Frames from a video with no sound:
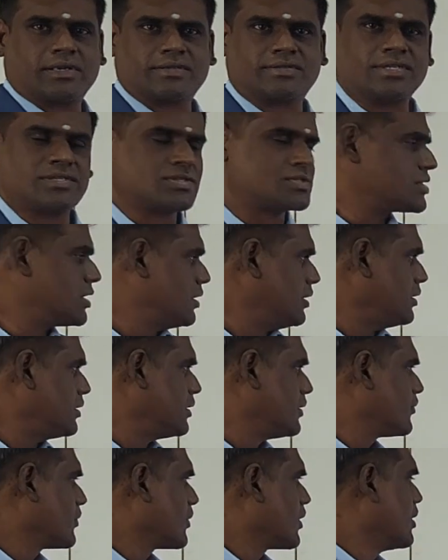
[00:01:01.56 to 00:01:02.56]

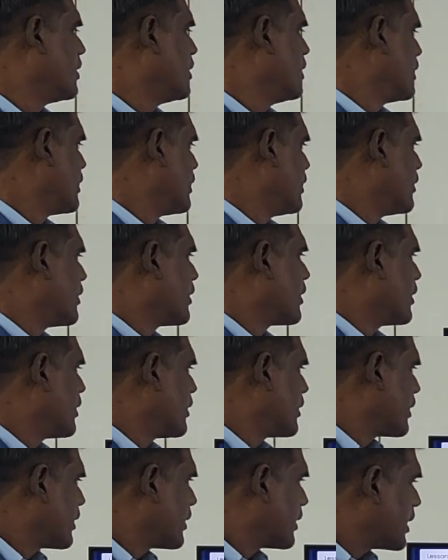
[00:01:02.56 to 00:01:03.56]
resistor
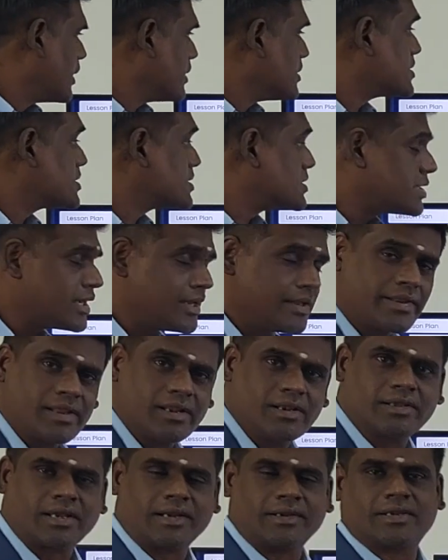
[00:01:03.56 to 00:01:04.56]
in
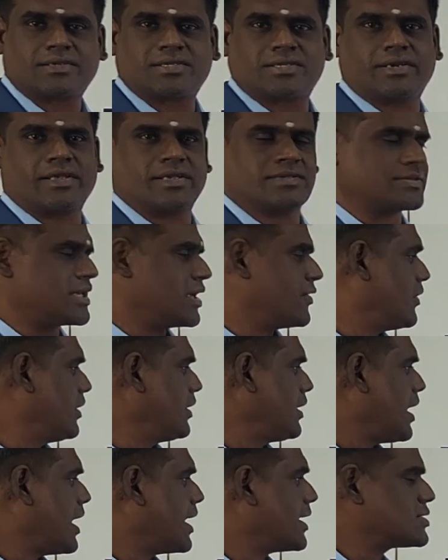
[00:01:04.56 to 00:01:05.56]
serial connection is
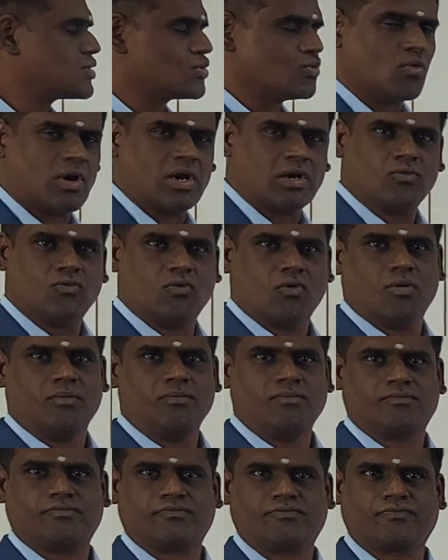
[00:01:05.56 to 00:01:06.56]
given as 1
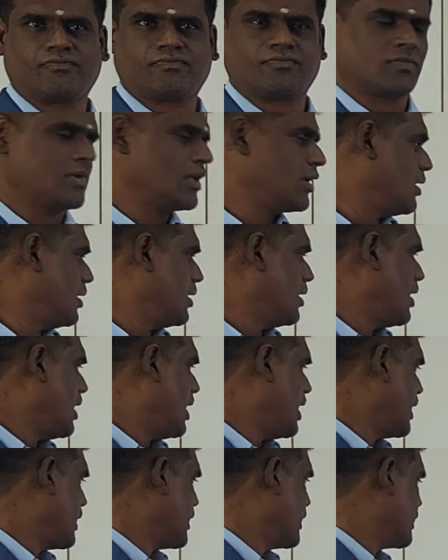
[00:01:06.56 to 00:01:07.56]
ohm,
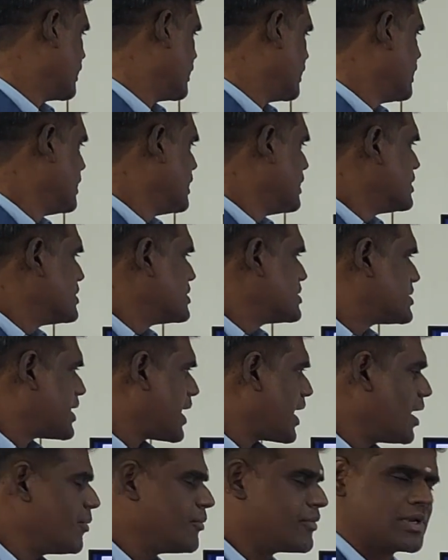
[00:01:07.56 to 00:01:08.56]
and
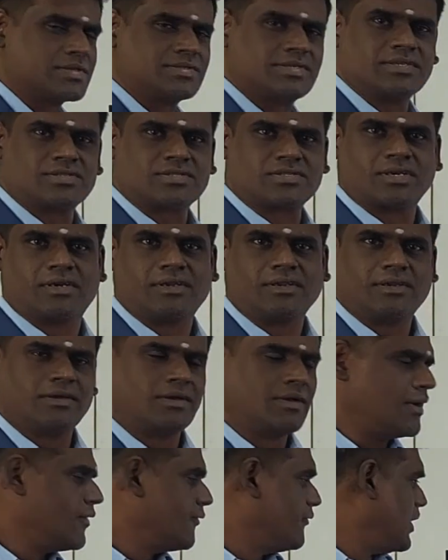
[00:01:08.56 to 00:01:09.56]
same resistor
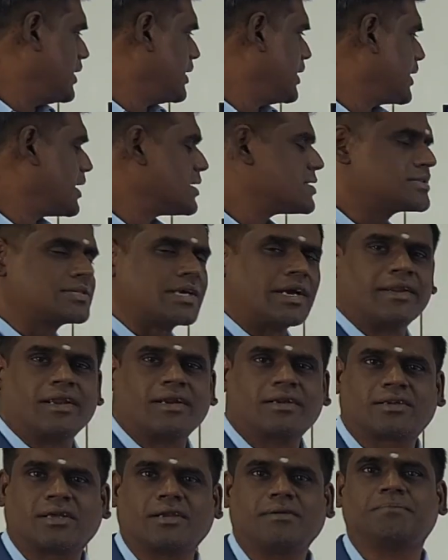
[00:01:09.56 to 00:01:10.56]
when it is
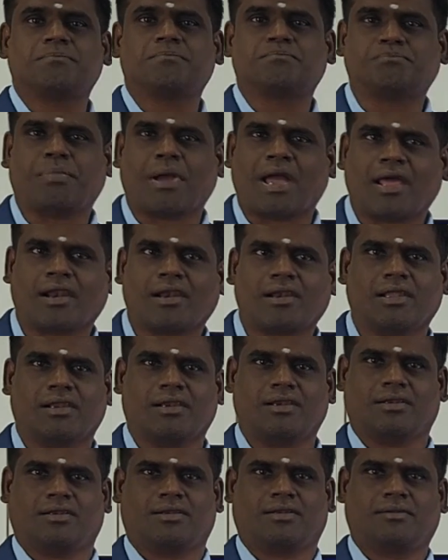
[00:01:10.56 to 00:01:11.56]
connected
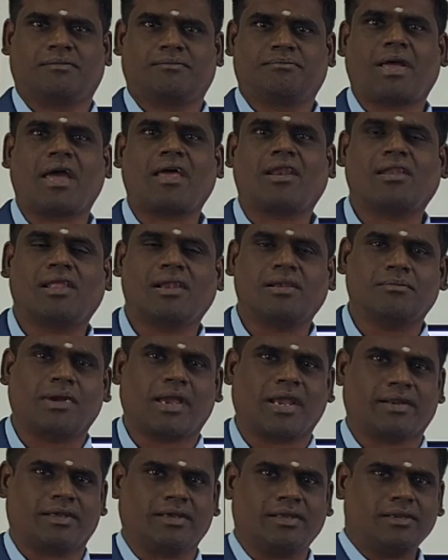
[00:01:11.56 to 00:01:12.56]
parallel
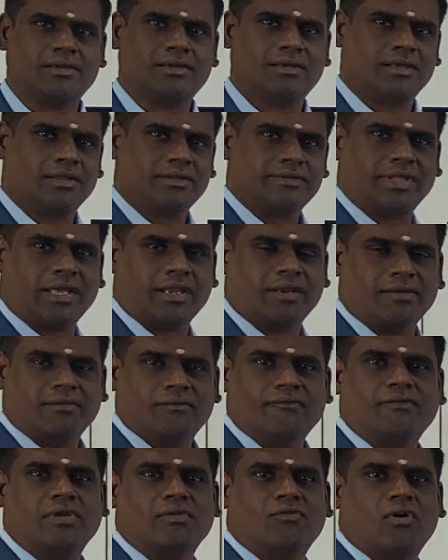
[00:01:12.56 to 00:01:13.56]
manner, then
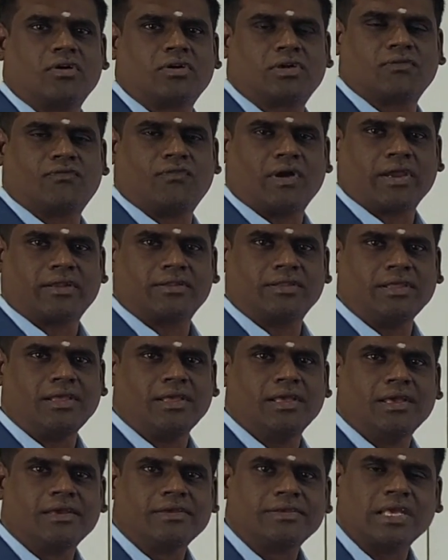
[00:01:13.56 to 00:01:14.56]
we want to find
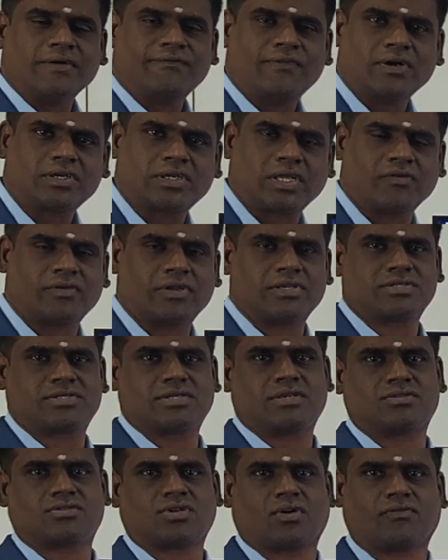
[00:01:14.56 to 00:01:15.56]
the effective
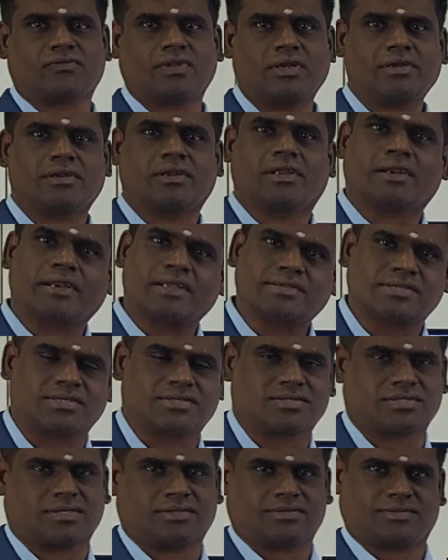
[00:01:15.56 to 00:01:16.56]
resistance of the
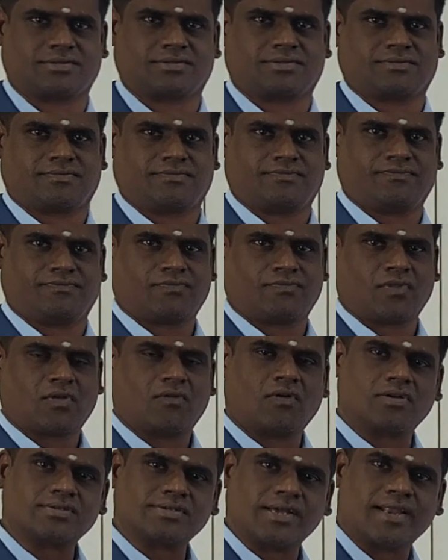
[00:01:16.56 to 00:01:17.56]
resistors.
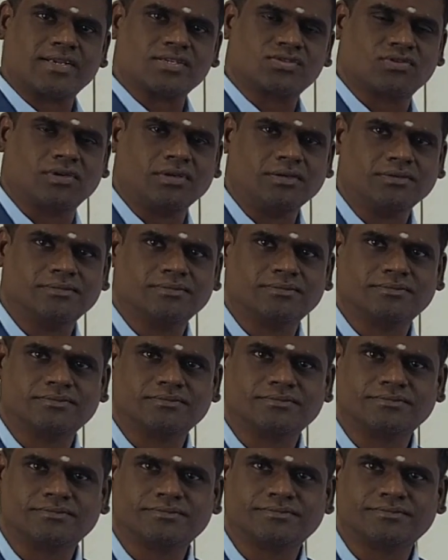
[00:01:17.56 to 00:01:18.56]
What is the answer?
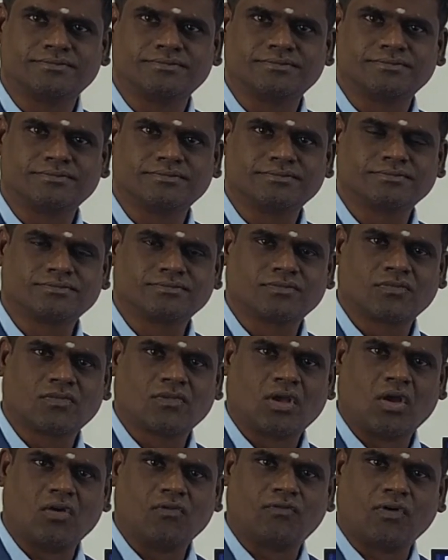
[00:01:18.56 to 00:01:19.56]

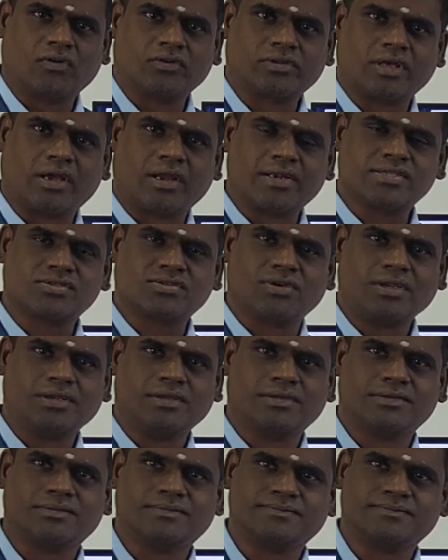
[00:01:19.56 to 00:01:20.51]
I found the answer.